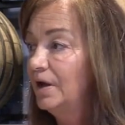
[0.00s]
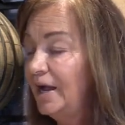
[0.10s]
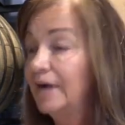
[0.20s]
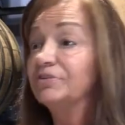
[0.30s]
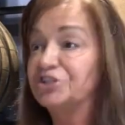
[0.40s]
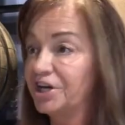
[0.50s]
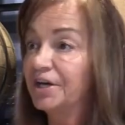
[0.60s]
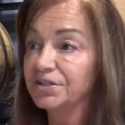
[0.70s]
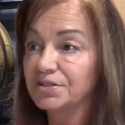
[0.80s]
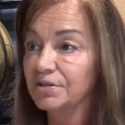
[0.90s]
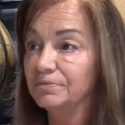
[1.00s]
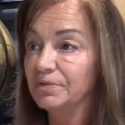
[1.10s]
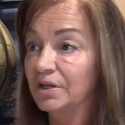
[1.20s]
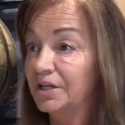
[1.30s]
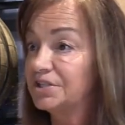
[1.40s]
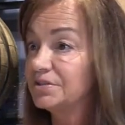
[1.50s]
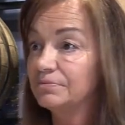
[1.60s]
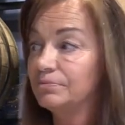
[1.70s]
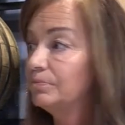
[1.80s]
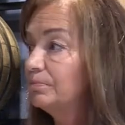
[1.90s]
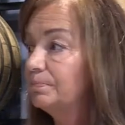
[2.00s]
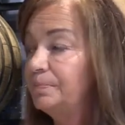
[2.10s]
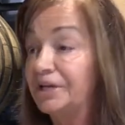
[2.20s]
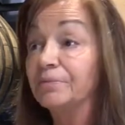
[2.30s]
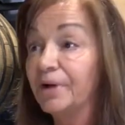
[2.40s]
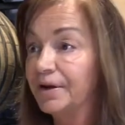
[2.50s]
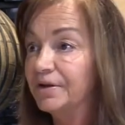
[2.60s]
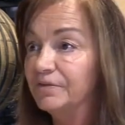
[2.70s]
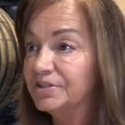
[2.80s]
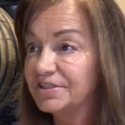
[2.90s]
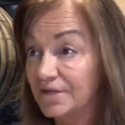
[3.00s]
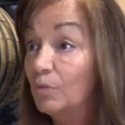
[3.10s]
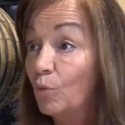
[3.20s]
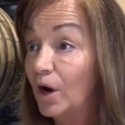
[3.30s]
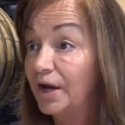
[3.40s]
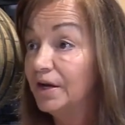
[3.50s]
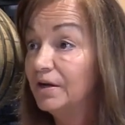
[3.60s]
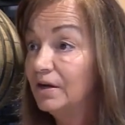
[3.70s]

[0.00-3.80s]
have a chance to at least be competitive in some way.